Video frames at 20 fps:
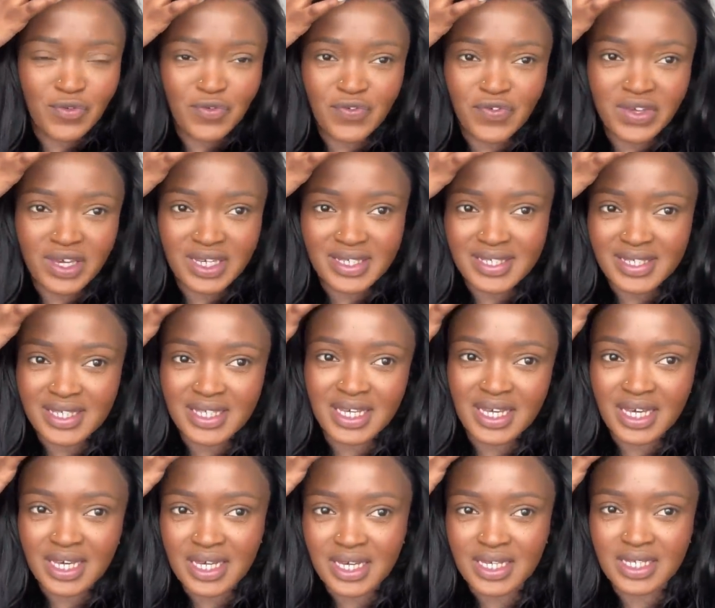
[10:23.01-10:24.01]
fix
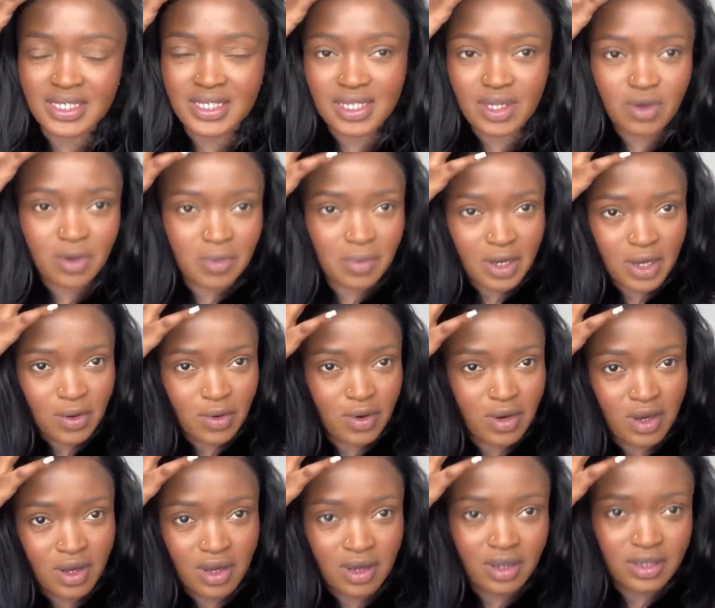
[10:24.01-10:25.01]
it. Oh my
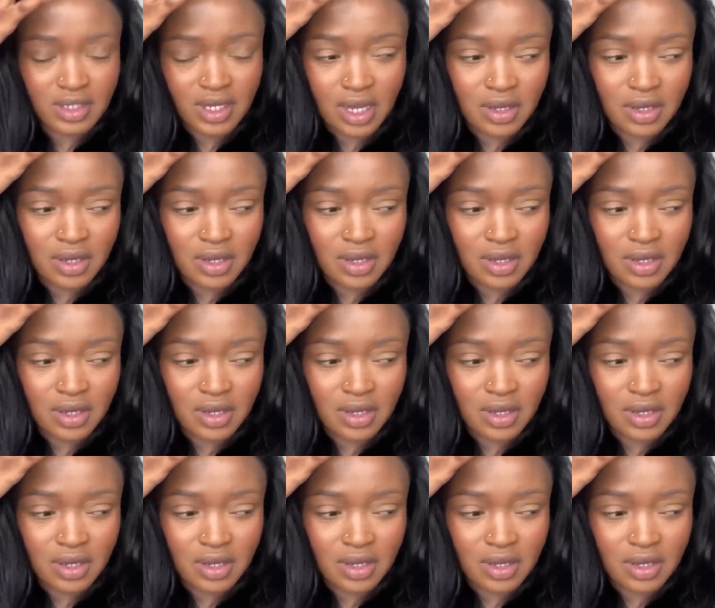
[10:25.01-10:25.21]
gosh.